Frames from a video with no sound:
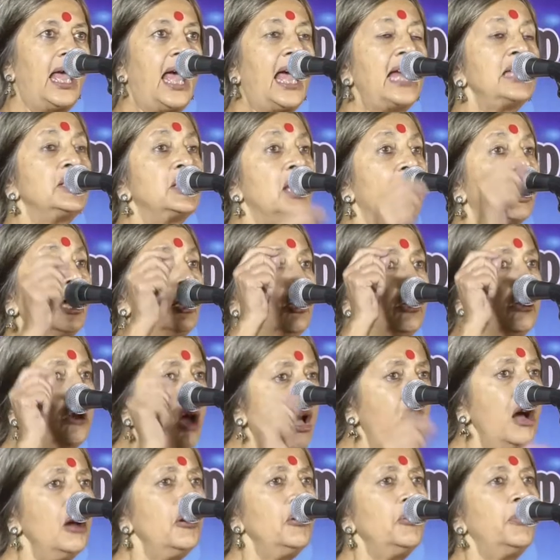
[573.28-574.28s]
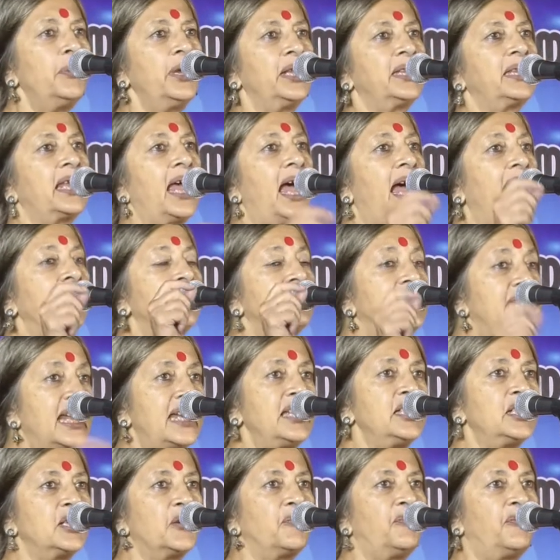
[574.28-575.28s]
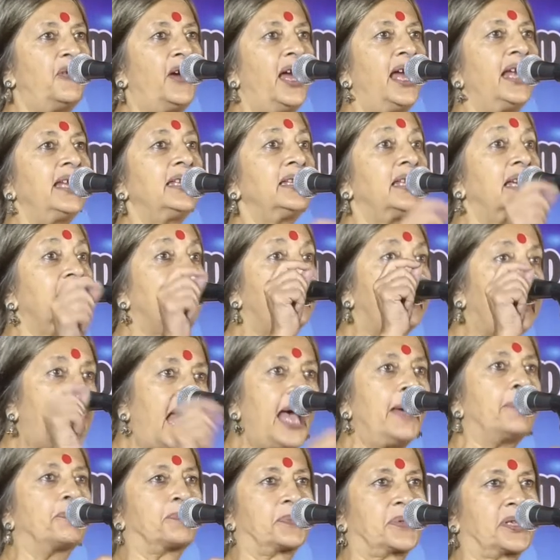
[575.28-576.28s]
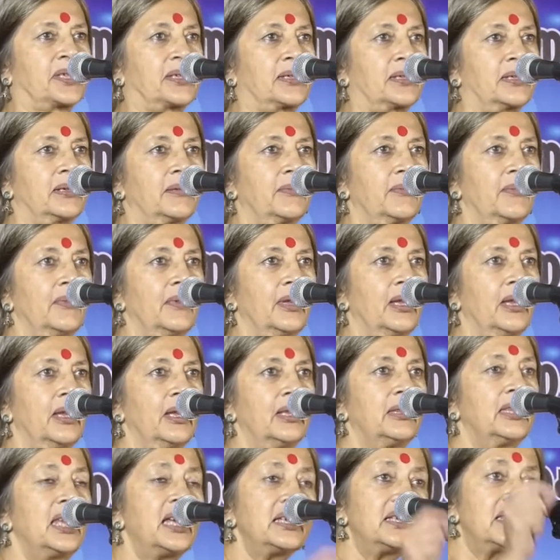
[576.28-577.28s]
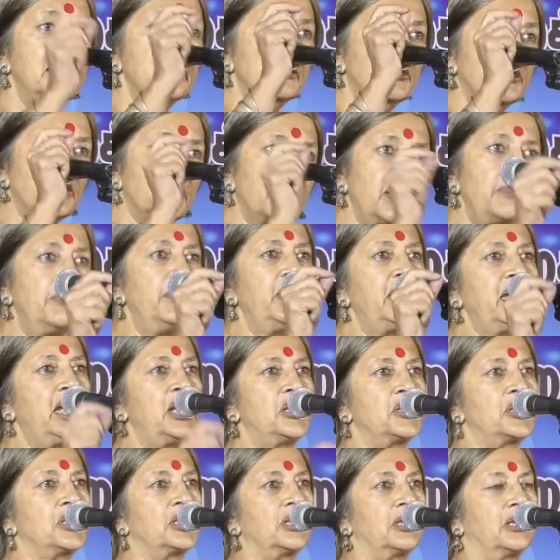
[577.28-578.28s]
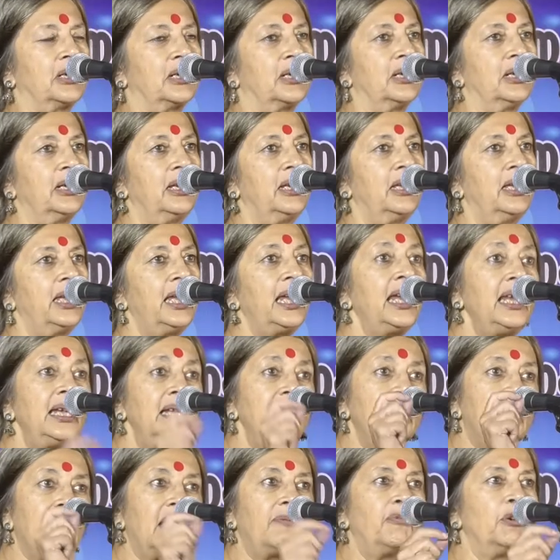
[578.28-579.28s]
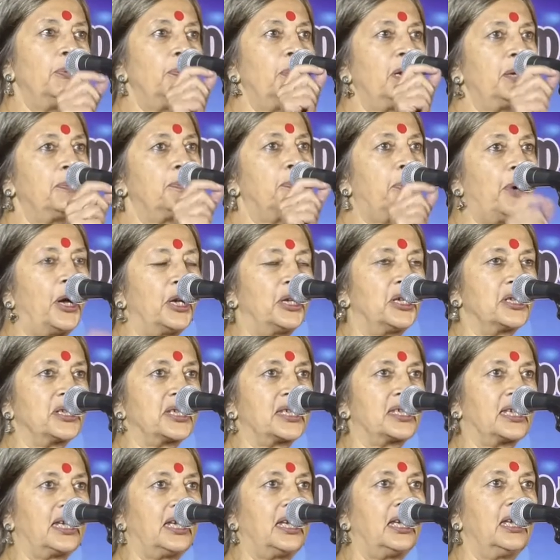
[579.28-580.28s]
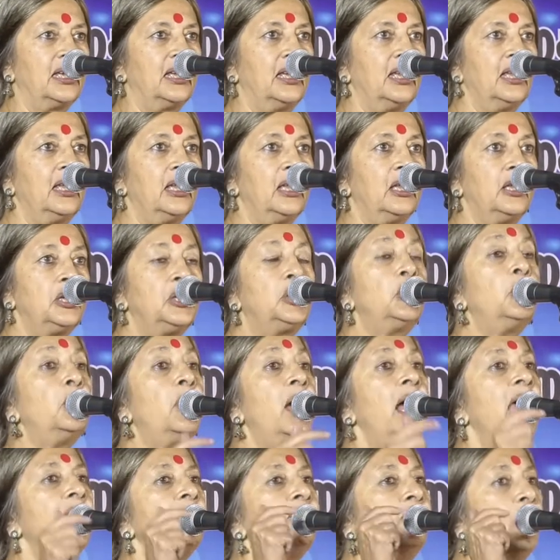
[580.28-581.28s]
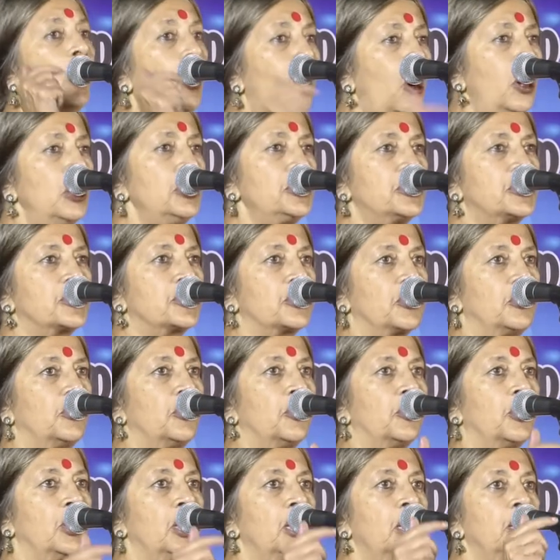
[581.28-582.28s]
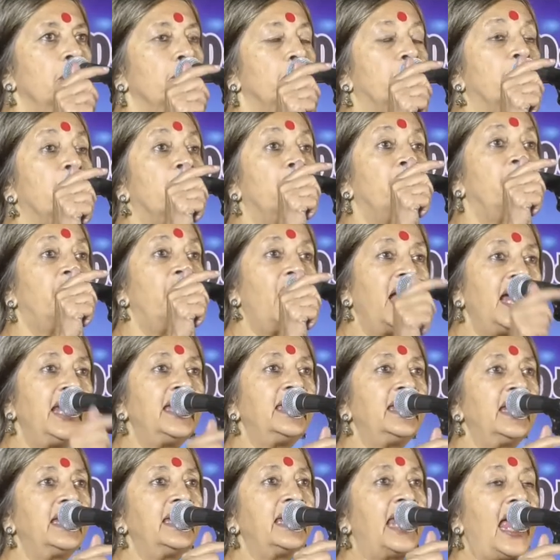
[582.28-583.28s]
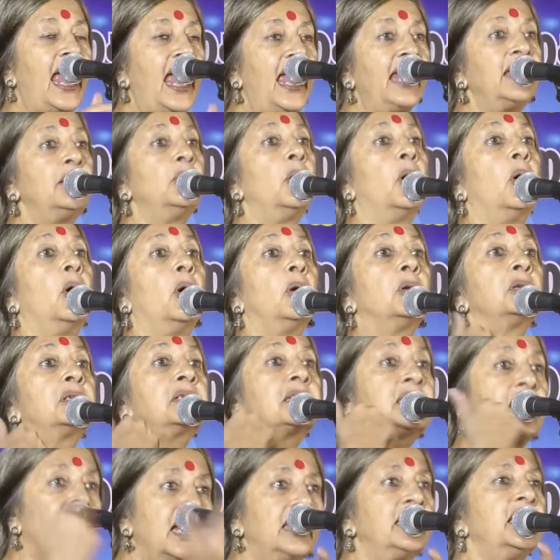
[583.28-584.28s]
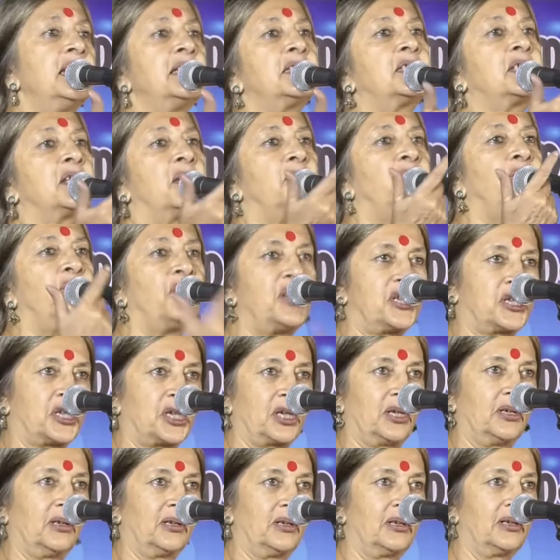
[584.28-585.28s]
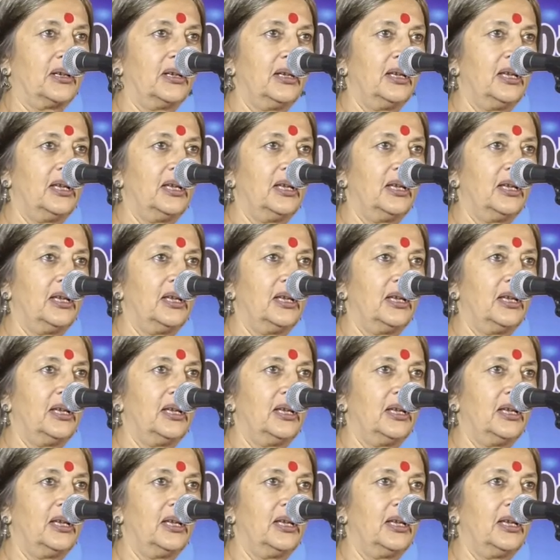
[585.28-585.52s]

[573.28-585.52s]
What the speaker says: and along with identifying the gaps, the discrimination in government policy, you have also provided an alternative vision.